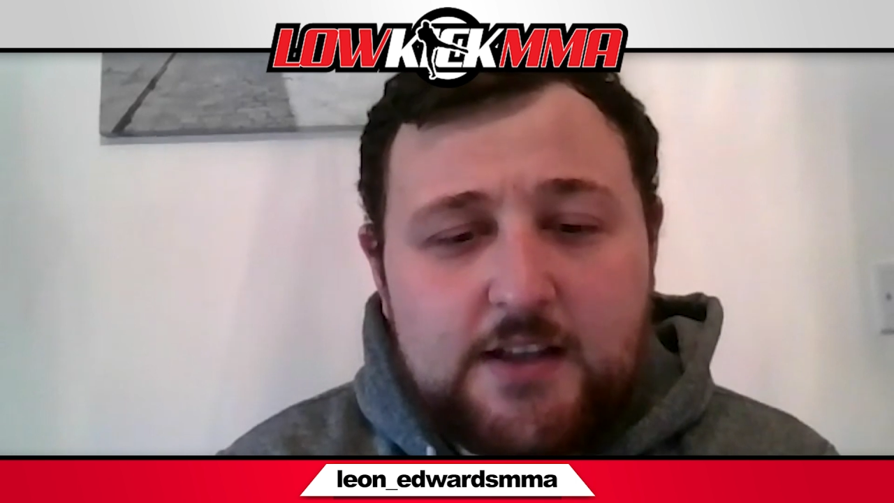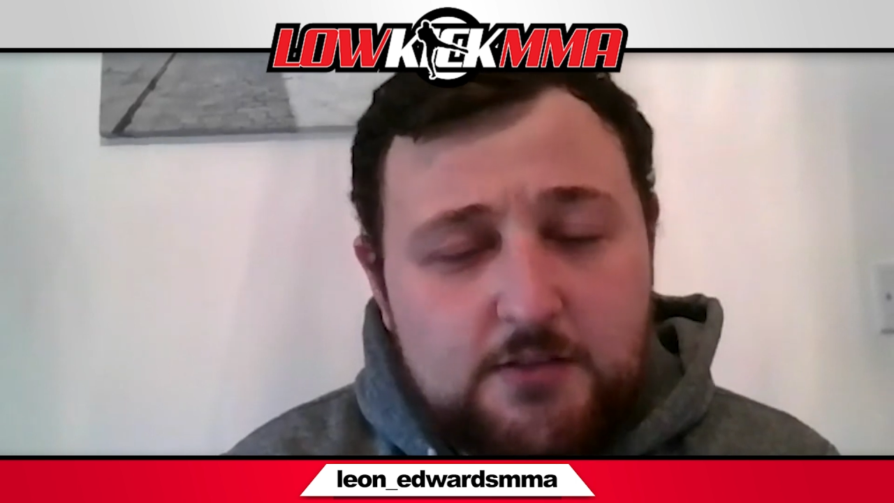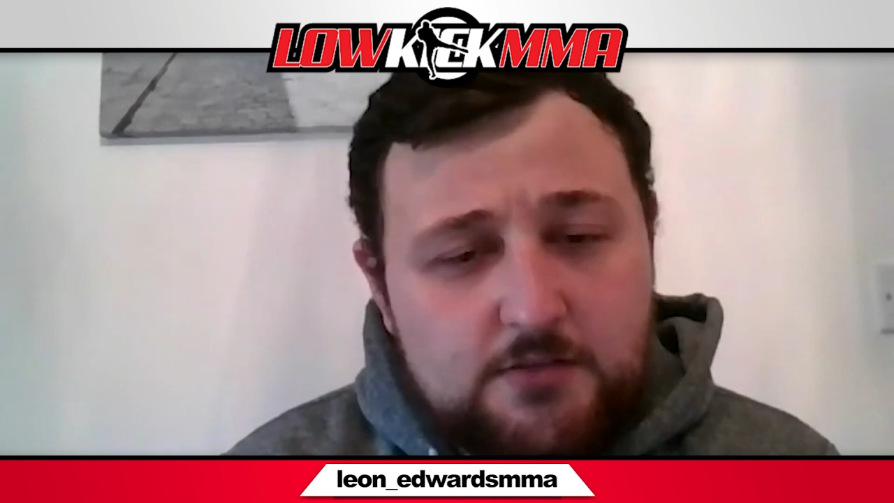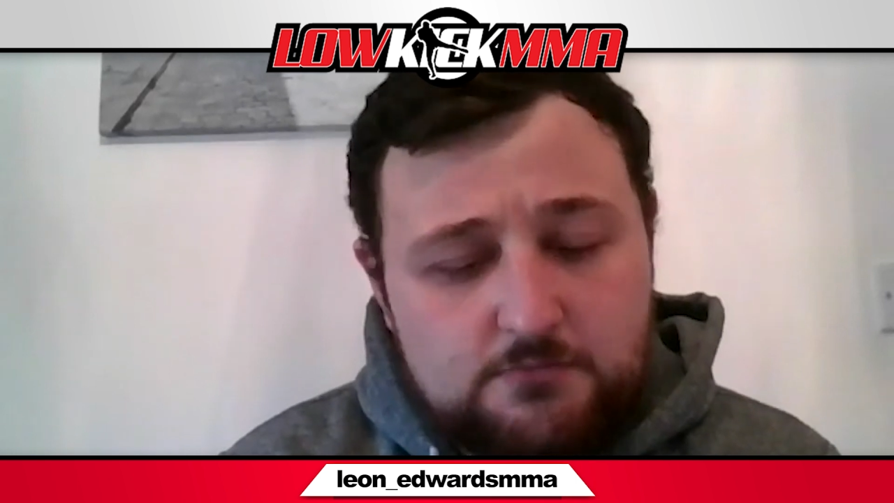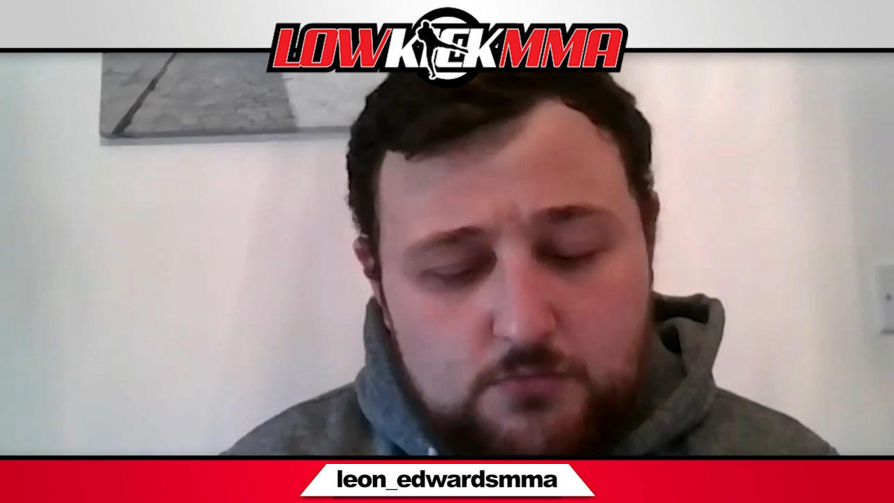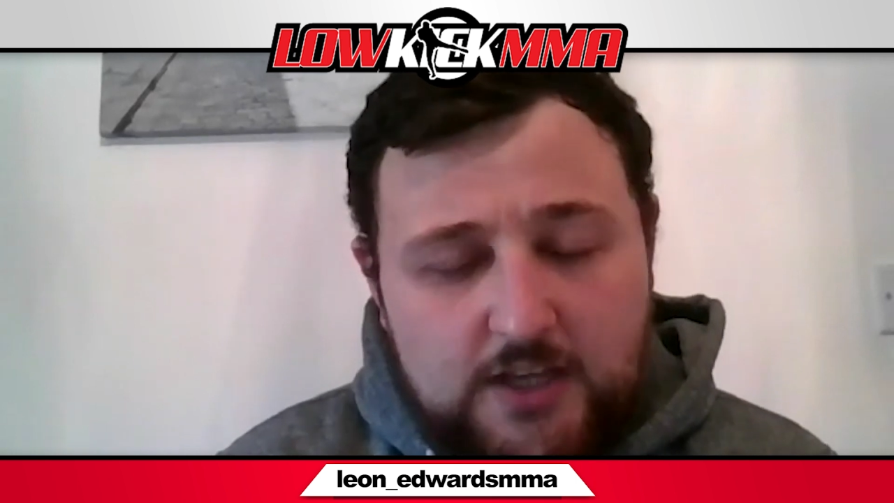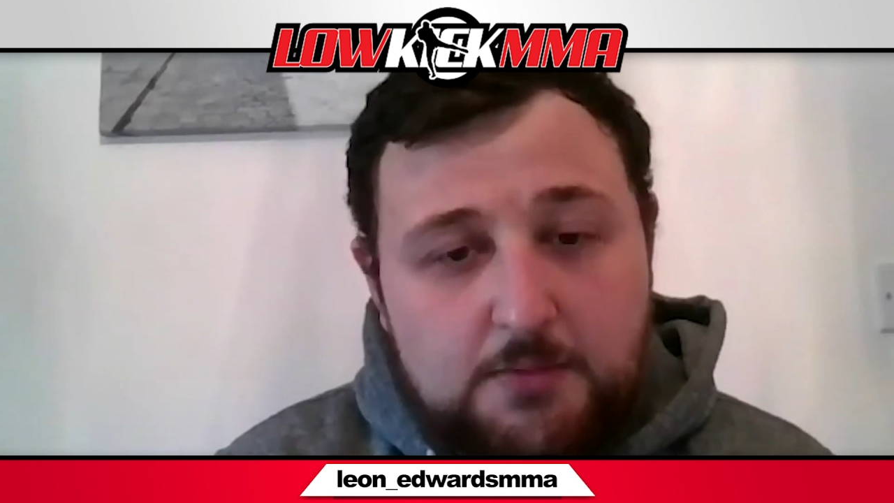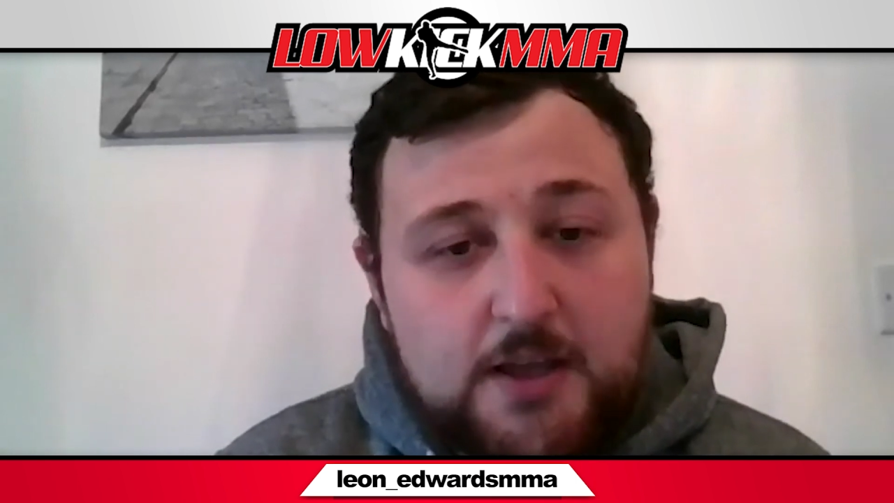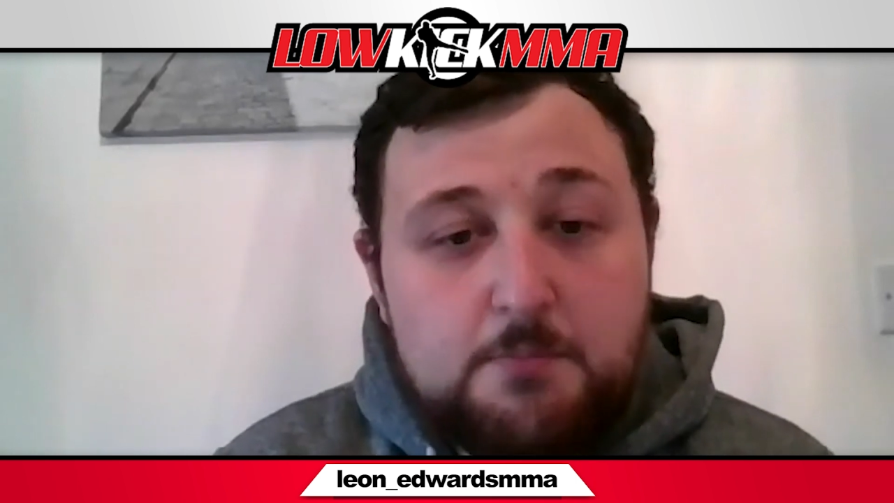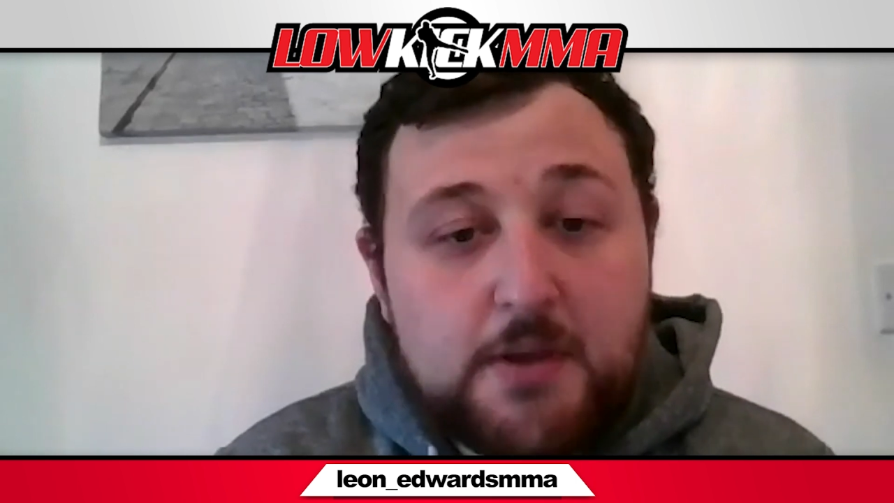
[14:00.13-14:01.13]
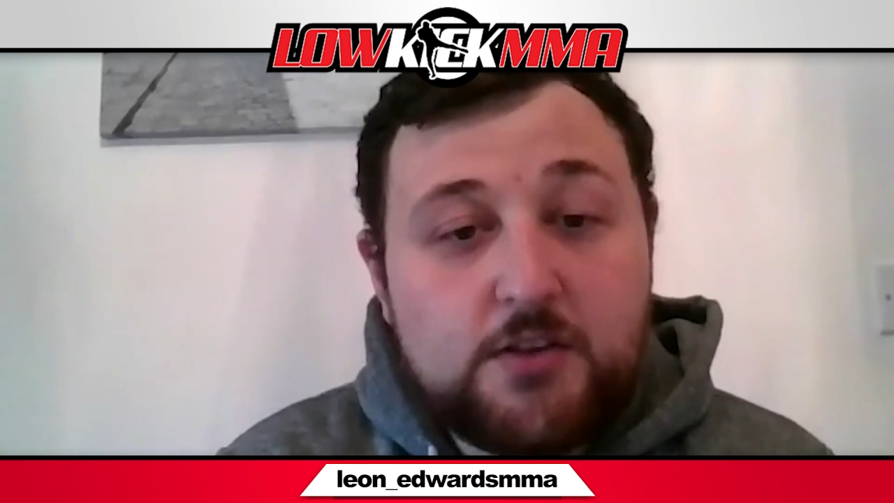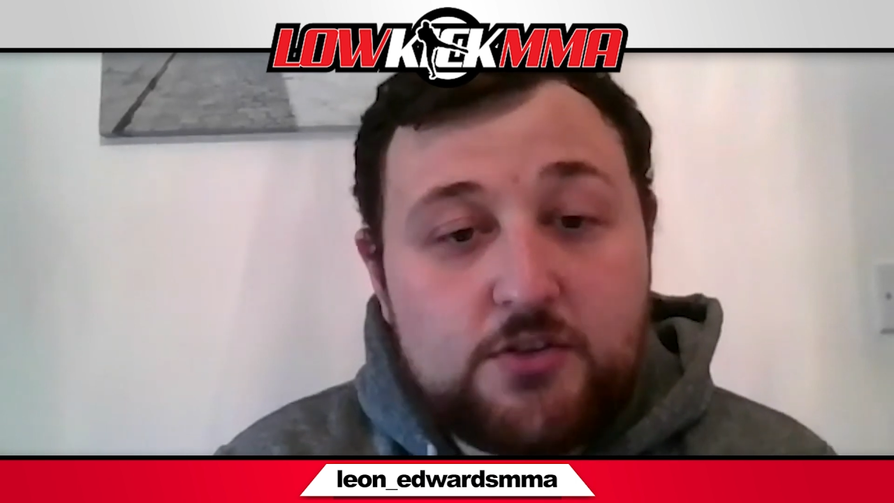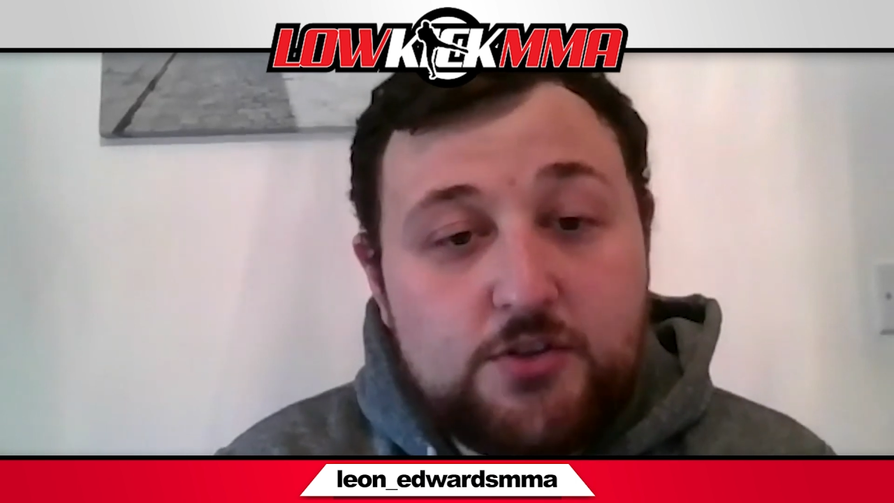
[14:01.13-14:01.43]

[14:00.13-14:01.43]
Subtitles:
inbuilt